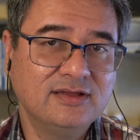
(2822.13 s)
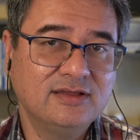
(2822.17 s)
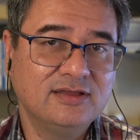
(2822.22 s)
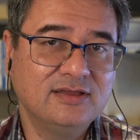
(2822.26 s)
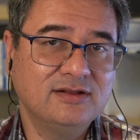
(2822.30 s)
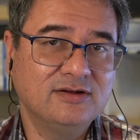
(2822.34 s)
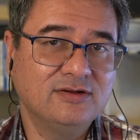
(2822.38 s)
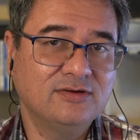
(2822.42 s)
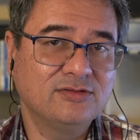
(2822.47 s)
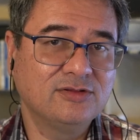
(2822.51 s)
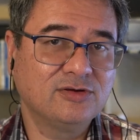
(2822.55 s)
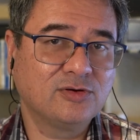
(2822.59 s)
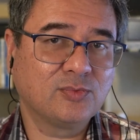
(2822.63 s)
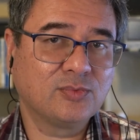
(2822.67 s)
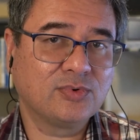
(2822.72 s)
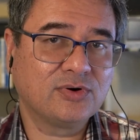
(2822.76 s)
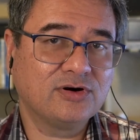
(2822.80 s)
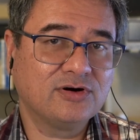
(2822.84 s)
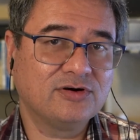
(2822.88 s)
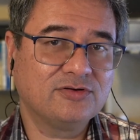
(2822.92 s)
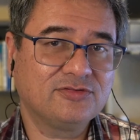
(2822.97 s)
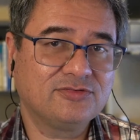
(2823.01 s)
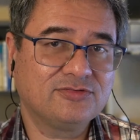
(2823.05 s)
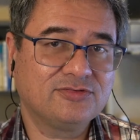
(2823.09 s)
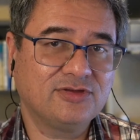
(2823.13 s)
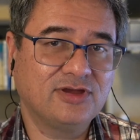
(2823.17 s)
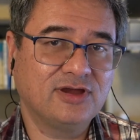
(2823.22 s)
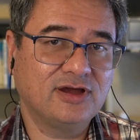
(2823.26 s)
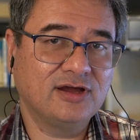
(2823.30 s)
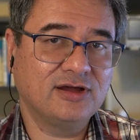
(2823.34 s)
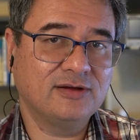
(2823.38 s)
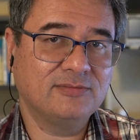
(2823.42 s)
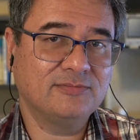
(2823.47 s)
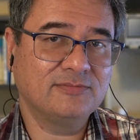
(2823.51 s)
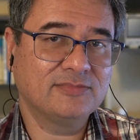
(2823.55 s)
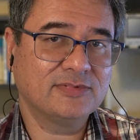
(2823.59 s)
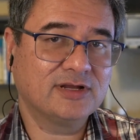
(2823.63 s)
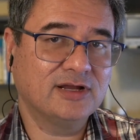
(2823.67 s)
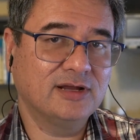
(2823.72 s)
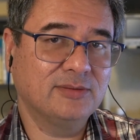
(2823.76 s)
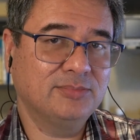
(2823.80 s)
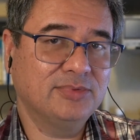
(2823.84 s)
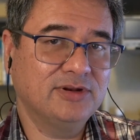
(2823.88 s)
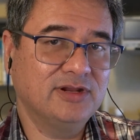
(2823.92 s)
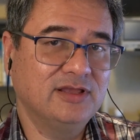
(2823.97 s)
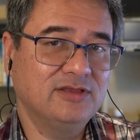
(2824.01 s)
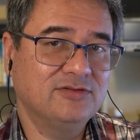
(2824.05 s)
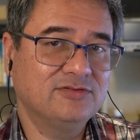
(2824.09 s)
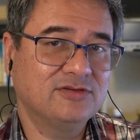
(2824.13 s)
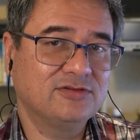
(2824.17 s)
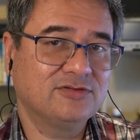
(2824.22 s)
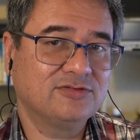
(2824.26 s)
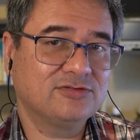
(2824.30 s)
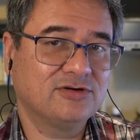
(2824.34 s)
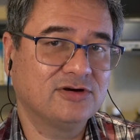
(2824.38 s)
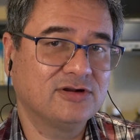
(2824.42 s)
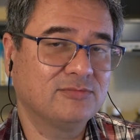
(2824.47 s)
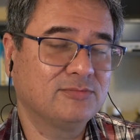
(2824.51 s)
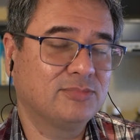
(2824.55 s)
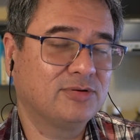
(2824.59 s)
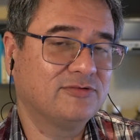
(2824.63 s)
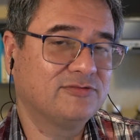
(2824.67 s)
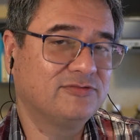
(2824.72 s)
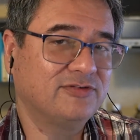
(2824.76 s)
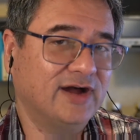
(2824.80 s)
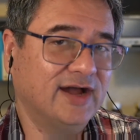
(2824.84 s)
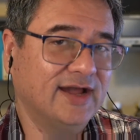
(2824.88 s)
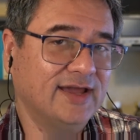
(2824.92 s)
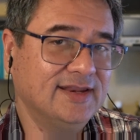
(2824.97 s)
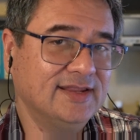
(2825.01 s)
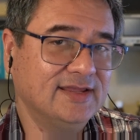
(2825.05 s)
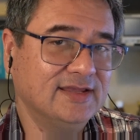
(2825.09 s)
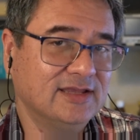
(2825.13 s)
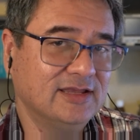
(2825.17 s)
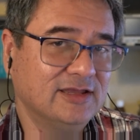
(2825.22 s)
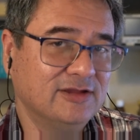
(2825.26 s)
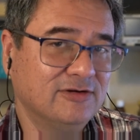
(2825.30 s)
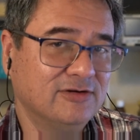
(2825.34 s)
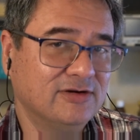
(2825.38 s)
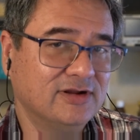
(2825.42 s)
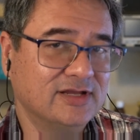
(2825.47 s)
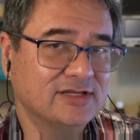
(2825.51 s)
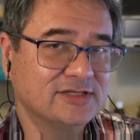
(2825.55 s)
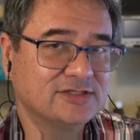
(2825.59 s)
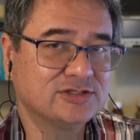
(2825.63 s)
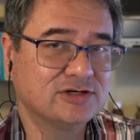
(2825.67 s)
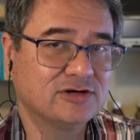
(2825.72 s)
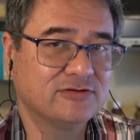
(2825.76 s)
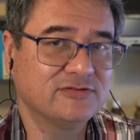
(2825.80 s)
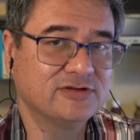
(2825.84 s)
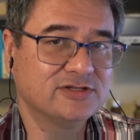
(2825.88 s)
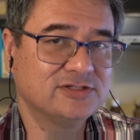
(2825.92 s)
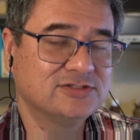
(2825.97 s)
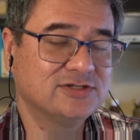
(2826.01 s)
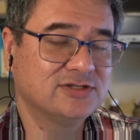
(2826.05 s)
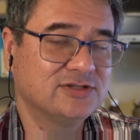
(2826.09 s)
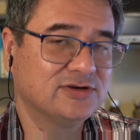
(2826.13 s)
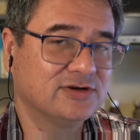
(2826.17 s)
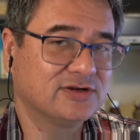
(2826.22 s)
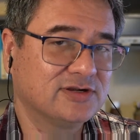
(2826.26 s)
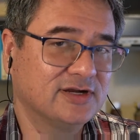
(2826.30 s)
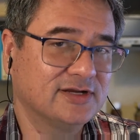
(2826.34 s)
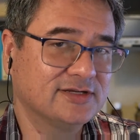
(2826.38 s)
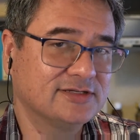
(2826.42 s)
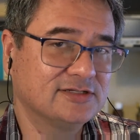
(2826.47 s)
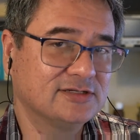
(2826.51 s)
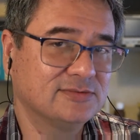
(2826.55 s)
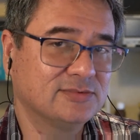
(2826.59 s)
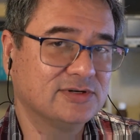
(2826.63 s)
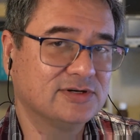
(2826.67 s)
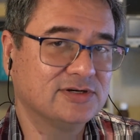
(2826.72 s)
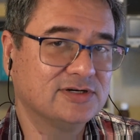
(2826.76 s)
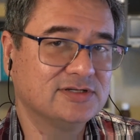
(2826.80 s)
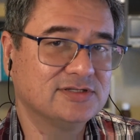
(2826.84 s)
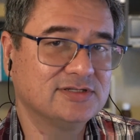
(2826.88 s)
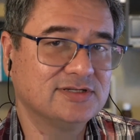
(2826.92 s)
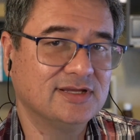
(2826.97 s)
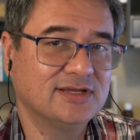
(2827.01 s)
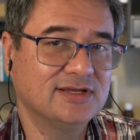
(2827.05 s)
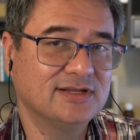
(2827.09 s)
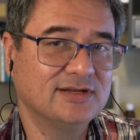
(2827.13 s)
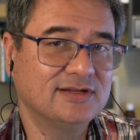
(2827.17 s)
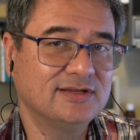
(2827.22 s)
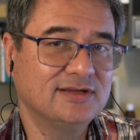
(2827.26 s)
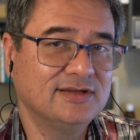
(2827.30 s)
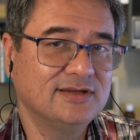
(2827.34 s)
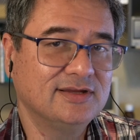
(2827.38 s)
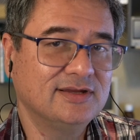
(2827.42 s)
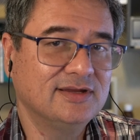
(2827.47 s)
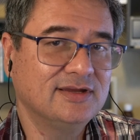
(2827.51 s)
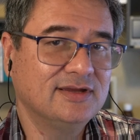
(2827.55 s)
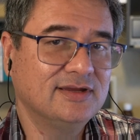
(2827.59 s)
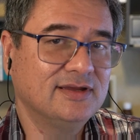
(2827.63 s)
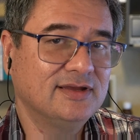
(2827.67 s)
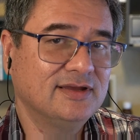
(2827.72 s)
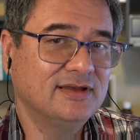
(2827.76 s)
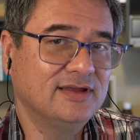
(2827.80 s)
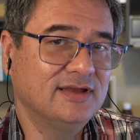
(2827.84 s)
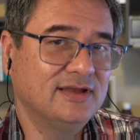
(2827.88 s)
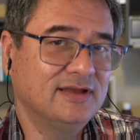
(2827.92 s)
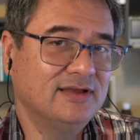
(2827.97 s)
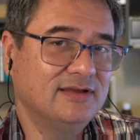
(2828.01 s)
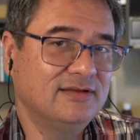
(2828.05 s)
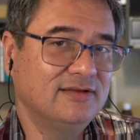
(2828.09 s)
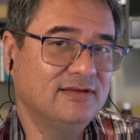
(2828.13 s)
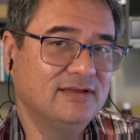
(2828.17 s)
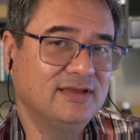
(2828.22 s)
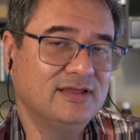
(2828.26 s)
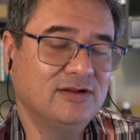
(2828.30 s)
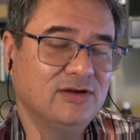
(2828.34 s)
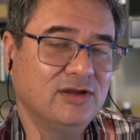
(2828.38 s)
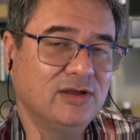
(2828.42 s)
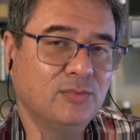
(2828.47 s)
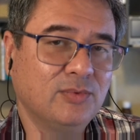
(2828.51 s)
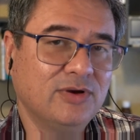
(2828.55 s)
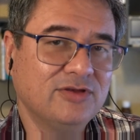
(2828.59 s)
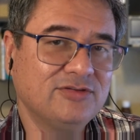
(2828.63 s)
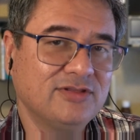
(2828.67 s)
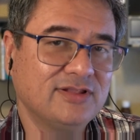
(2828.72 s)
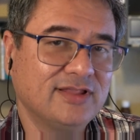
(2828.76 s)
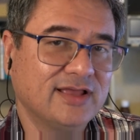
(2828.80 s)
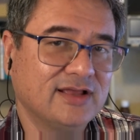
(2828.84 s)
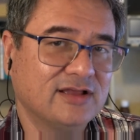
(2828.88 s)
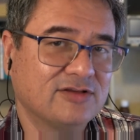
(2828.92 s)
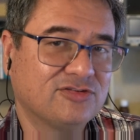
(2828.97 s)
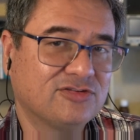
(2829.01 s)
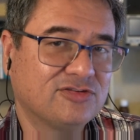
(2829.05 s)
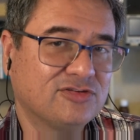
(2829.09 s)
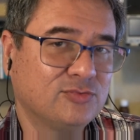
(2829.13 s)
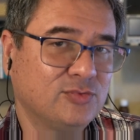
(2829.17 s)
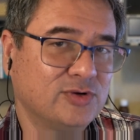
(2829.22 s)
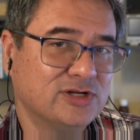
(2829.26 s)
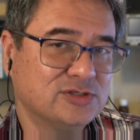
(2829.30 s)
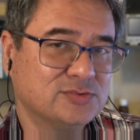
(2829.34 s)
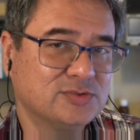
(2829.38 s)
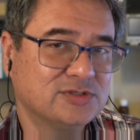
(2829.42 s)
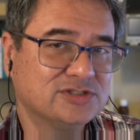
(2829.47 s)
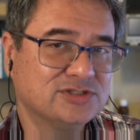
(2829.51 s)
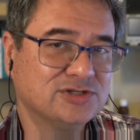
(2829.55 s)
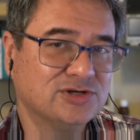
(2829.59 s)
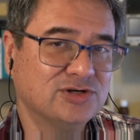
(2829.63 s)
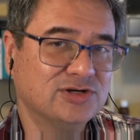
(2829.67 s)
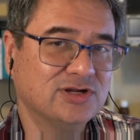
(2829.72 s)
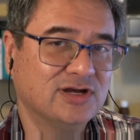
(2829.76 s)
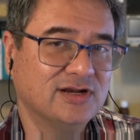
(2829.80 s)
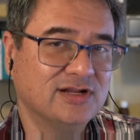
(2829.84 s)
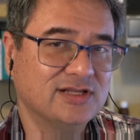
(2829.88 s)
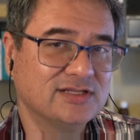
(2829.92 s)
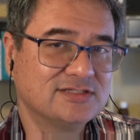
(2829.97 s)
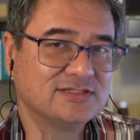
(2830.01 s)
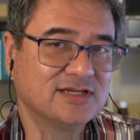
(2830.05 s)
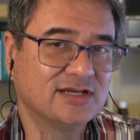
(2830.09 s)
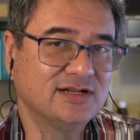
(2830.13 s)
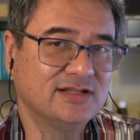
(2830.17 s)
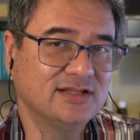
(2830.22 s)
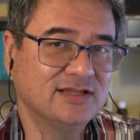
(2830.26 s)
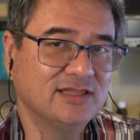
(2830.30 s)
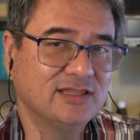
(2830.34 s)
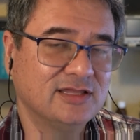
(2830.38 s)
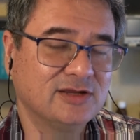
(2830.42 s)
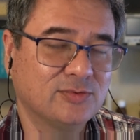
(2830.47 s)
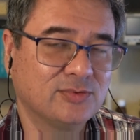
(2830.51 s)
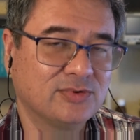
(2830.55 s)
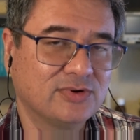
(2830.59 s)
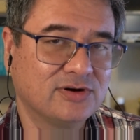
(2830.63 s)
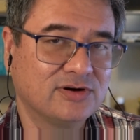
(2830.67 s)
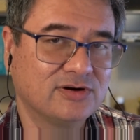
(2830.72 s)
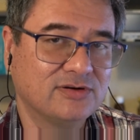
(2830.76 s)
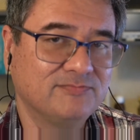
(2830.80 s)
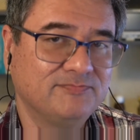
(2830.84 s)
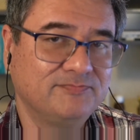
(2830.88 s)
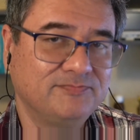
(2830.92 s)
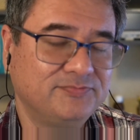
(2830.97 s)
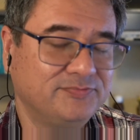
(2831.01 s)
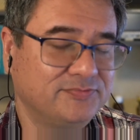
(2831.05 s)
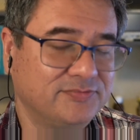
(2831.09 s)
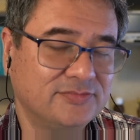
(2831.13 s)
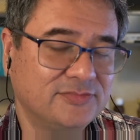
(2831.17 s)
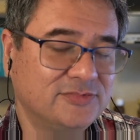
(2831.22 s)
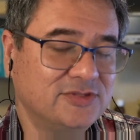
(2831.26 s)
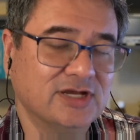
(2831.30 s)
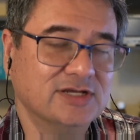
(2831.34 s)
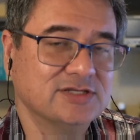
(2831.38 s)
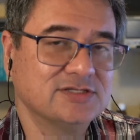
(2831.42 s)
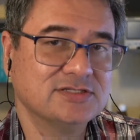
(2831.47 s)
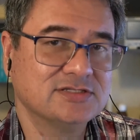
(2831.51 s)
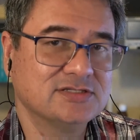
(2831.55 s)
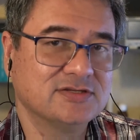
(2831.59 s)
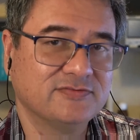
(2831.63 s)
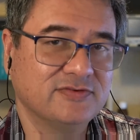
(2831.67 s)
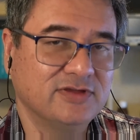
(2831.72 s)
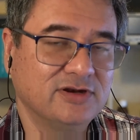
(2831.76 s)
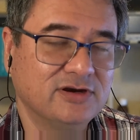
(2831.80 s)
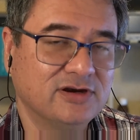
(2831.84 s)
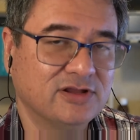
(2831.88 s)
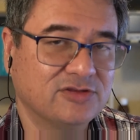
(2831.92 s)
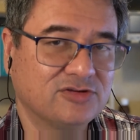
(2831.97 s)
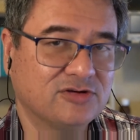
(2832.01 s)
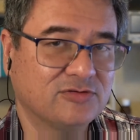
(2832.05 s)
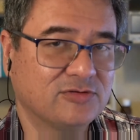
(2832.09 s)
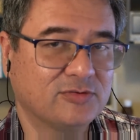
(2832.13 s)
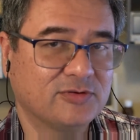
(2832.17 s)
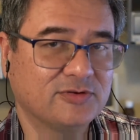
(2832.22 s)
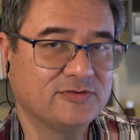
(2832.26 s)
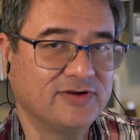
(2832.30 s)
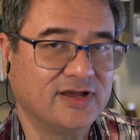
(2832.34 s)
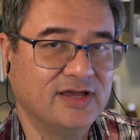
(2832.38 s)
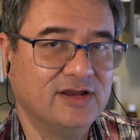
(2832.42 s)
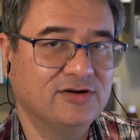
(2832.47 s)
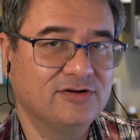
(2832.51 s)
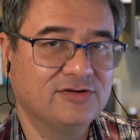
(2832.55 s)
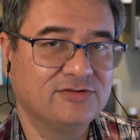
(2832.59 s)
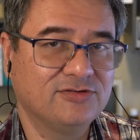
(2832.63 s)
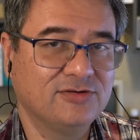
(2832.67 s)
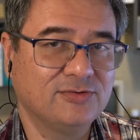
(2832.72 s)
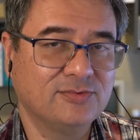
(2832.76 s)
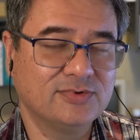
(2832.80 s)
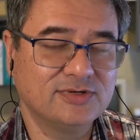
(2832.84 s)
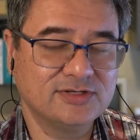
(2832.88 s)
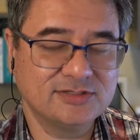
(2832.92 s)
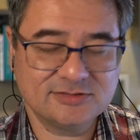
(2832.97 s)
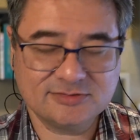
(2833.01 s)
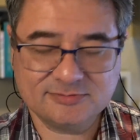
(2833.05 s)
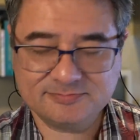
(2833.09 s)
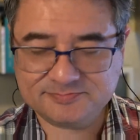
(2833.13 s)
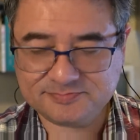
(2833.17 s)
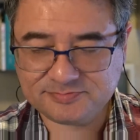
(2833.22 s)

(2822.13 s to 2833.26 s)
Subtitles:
there were some companies that started providing internet service to their customers. And, it wasn't like a switch was turned on and suddenly there were dozens of internet service providers. It was,